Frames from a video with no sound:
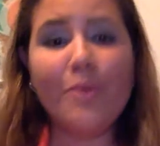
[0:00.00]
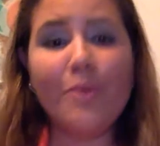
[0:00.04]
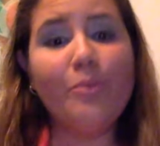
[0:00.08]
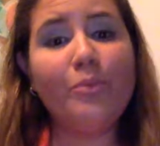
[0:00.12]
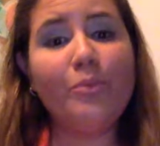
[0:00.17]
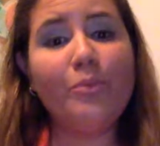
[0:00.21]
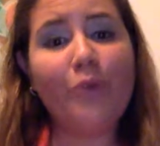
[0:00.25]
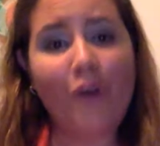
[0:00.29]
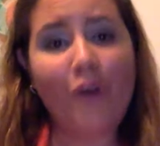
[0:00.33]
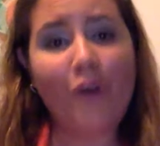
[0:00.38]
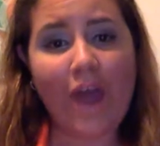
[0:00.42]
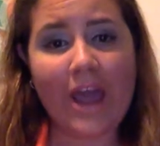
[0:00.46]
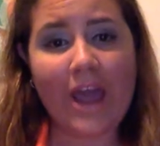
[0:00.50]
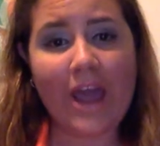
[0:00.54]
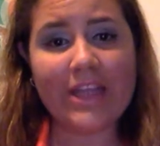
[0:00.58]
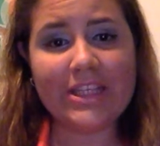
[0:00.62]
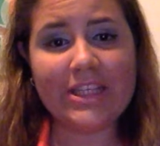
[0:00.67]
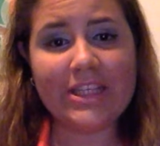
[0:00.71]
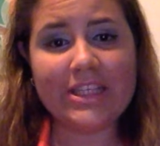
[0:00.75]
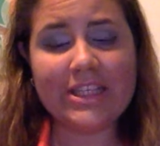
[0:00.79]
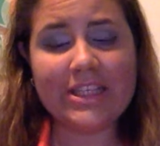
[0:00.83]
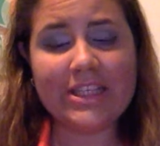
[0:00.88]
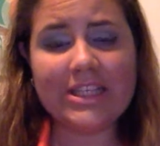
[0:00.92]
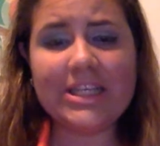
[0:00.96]
Pro
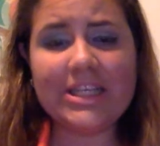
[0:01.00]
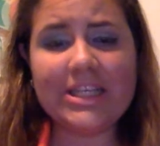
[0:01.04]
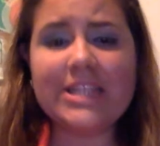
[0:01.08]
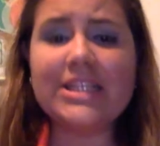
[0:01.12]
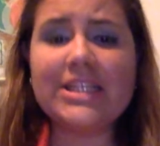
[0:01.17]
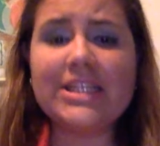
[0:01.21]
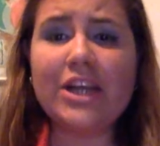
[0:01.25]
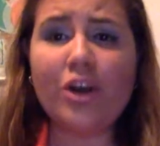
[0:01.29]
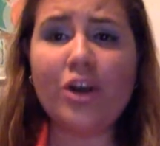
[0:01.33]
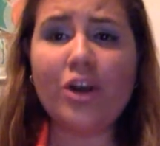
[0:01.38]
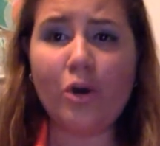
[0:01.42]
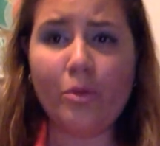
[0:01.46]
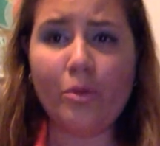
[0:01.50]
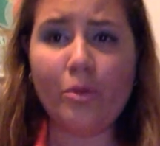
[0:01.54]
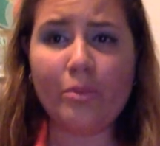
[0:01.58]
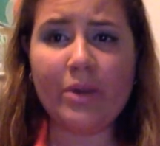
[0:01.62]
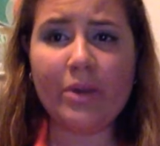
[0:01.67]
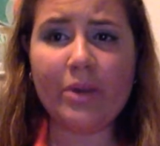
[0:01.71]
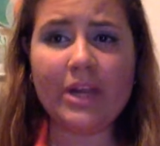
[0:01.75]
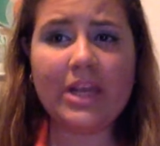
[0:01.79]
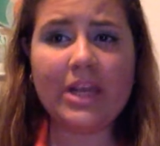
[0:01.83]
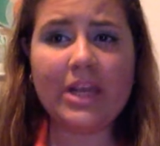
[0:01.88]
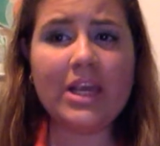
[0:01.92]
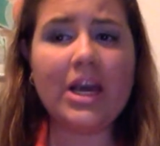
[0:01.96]
Hygiene is a
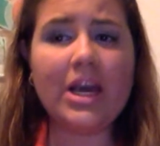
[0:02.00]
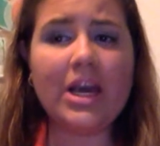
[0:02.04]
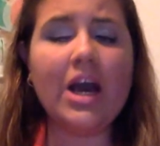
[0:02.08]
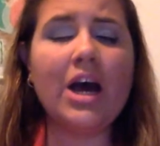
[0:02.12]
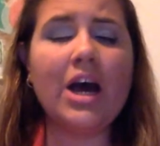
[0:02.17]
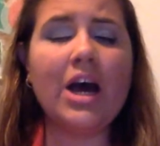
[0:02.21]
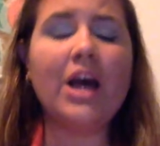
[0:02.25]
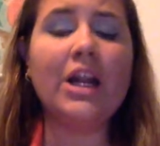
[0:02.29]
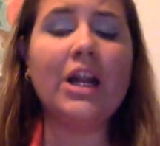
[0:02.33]
company uh,